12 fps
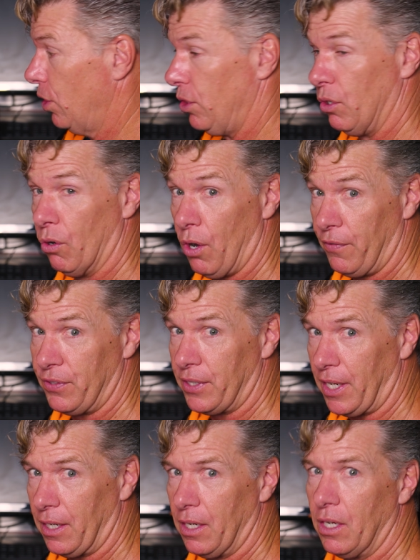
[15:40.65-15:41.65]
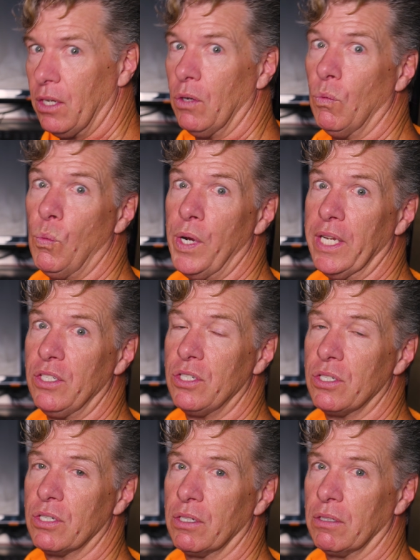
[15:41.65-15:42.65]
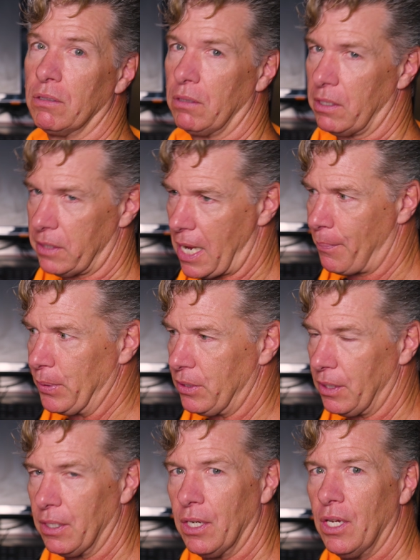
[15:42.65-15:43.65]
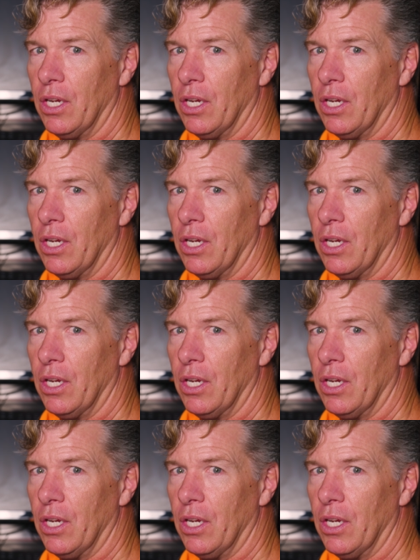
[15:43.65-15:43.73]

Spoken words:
your offset, which it's opposite,